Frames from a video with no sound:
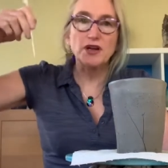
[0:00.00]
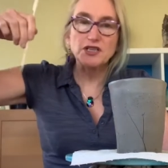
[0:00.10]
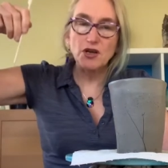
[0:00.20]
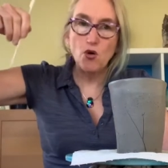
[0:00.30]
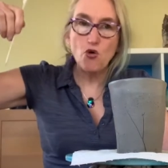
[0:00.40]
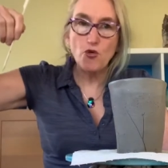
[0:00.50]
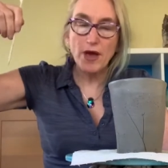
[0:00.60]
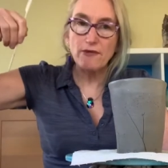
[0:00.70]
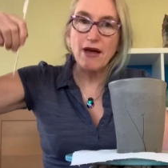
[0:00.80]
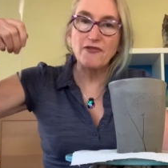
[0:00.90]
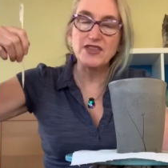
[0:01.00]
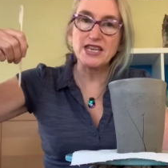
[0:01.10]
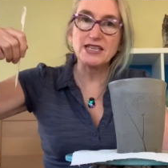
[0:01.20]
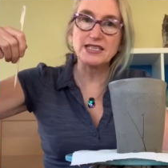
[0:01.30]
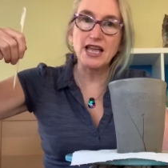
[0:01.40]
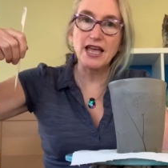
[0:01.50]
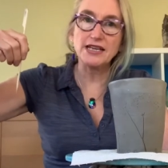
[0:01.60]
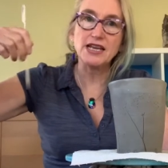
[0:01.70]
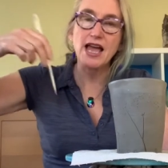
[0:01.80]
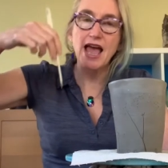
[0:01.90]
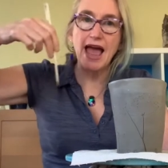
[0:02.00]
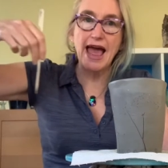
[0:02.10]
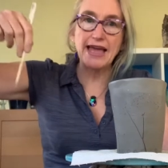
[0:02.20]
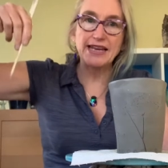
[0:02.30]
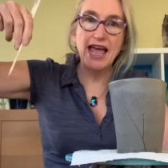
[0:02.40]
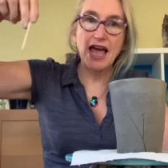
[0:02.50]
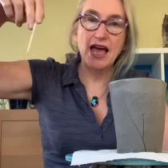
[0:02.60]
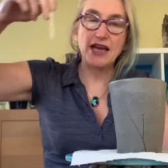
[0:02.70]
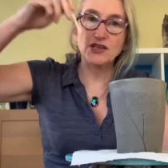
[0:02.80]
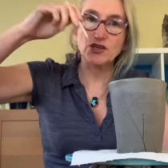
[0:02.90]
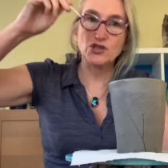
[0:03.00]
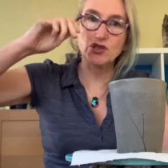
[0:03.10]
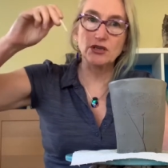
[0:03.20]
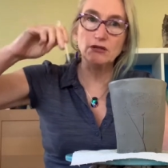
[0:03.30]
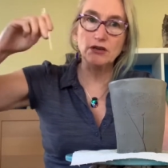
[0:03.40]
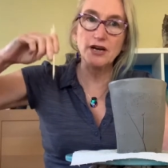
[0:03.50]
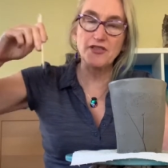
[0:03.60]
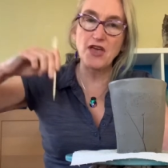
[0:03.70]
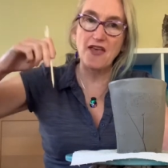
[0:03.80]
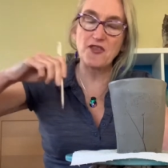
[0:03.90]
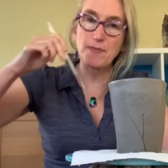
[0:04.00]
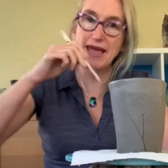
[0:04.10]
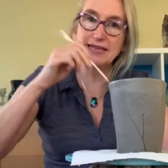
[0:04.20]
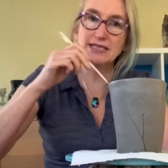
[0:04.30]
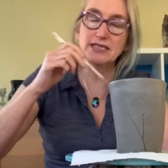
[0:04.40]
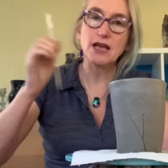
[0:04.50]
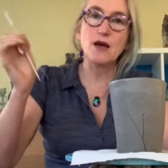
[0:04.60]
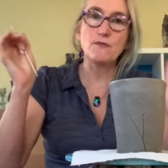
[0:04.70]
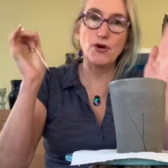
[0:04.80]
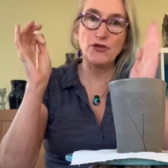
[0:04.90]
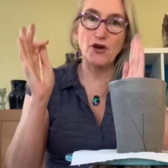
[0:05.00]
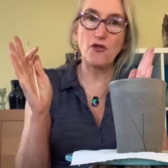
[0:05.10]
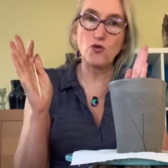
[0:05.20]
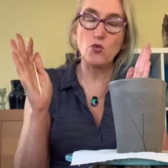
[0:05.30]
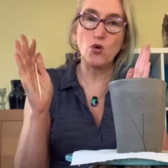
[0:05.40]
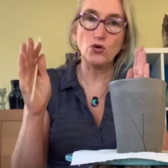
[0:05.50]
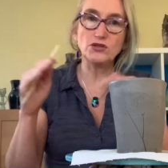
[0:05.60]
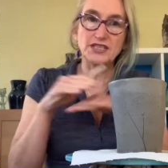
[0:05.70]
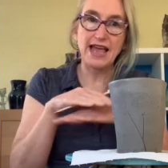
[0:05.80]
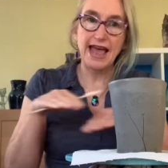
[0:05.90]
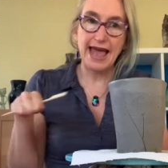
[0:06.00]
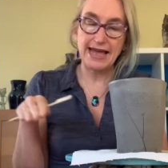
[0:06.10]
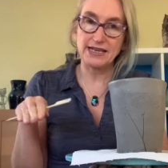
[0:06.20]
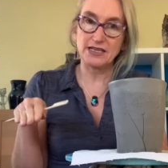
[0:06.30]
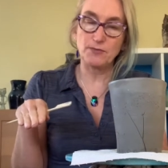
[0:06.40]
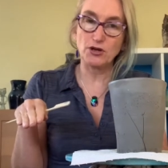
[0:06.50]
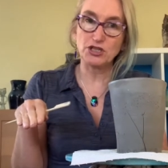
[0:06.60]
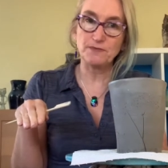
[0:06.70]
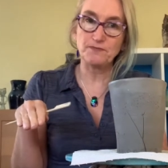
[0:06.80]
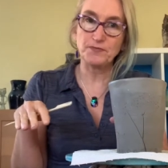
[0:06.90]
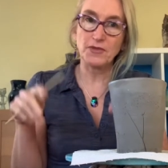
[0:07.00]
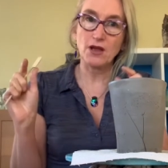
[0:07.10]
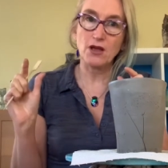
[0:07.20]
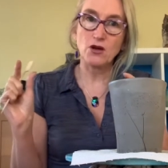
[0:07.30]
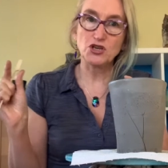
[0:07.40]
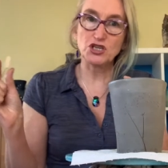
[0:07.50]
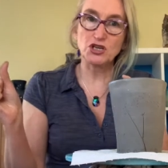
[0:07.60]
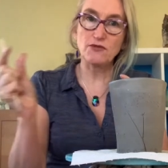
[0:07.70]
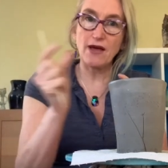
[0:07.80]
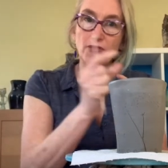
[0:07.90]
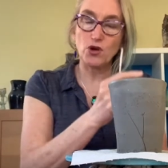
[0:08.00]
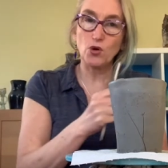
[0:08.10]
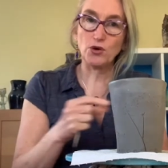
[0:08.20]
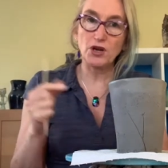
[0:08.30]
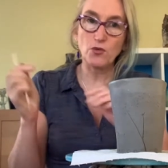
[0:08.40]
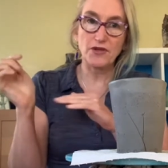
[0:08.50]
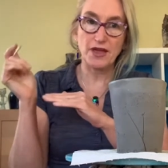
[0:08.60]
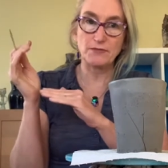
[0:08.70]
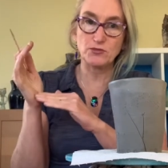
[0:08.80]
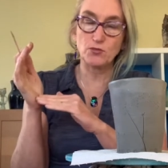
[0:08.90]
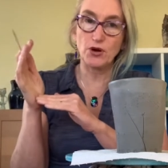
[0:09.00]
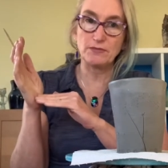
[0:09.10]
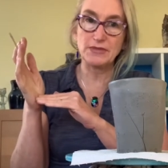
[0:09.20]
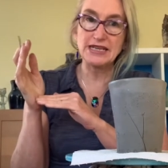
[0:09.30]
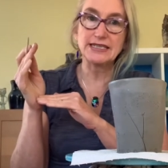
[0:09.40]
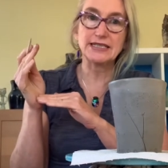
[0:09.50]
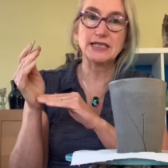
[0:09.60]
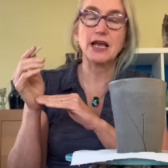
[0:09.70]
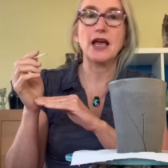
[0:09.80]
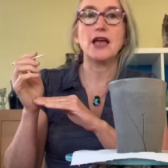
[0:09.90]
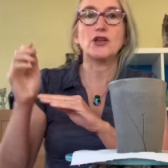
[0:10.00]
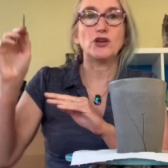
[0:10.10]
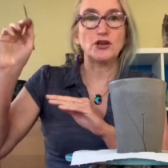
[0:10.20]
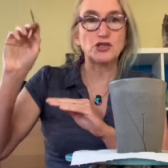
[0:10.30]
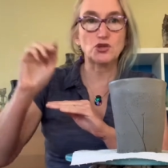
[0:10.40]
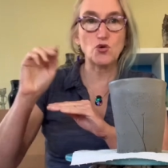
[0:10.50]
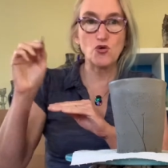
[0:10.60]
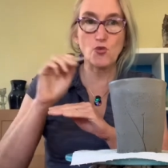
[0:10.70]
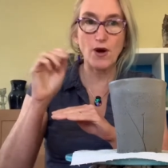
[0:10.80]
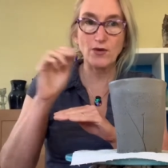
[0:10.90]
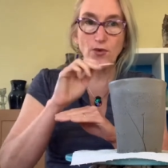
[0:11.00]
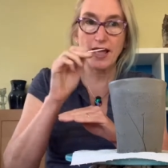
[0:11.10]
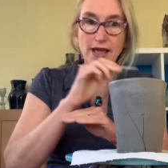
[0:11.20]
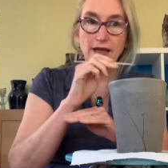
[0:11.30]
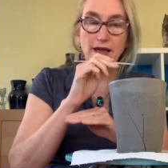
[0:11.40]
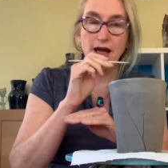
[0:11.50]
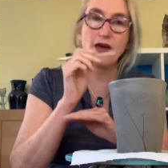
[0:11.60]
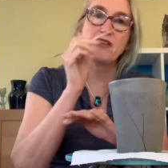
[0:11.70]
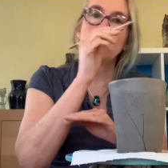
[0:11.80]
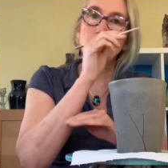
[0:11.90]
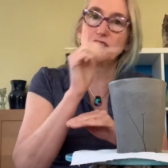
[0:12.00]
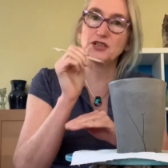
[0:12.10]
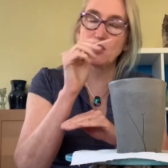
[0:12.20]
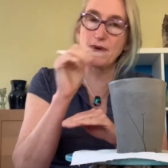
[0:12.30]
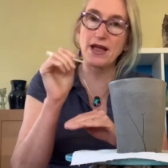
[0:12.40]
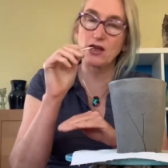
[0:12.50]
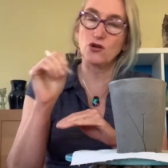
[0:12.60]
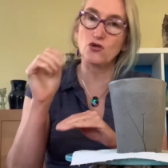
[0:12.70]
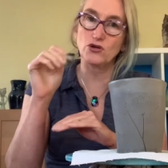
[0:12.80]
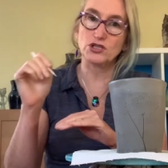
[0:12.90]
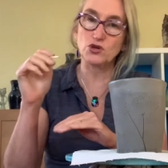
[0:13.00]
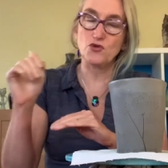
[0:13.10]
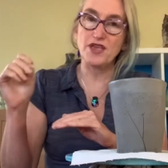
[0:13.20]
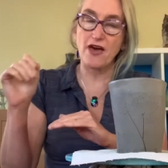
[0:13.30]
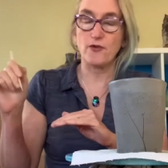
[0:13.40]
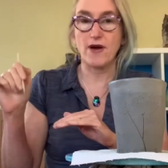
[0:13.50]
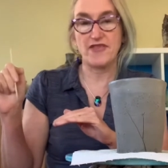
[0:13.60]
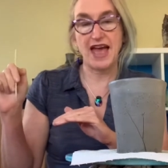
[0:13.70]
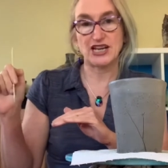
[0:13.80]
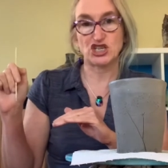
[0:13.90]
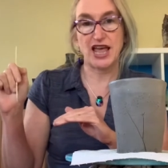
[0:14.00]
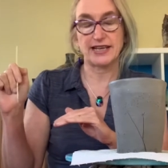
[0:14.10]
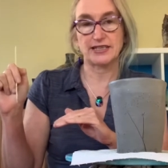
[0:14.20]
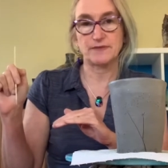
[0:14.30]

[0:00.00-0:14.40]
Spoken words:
to go all the way around the inside and score at the base, both on the walls and the bottom, just around the corner where that point meets. You're going to score the one way, and then we're going to go back and score the other way, the hashtags.